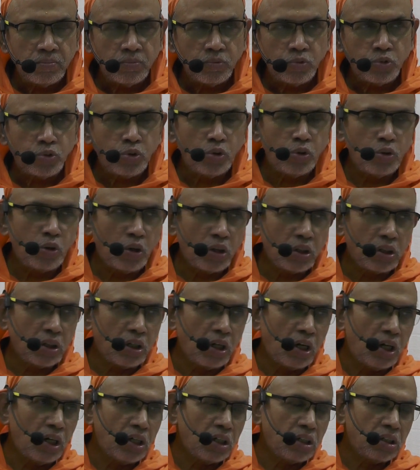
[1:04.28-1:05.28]
So you are
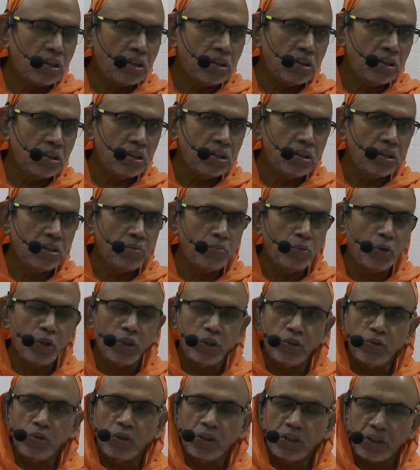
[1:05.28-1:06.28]
caught in the
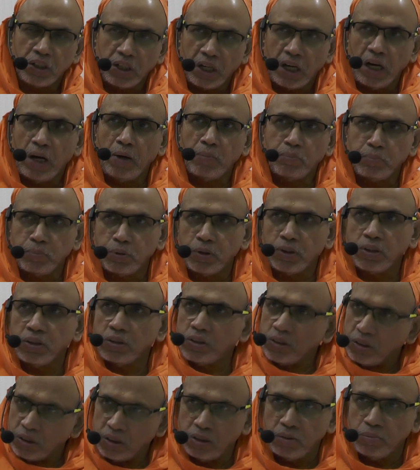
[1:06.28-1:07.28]
body, you are trapped
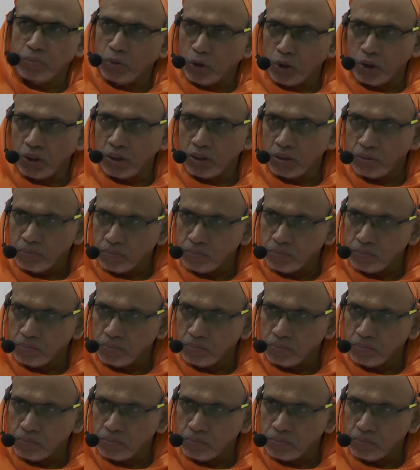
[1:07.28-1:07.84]
in the body.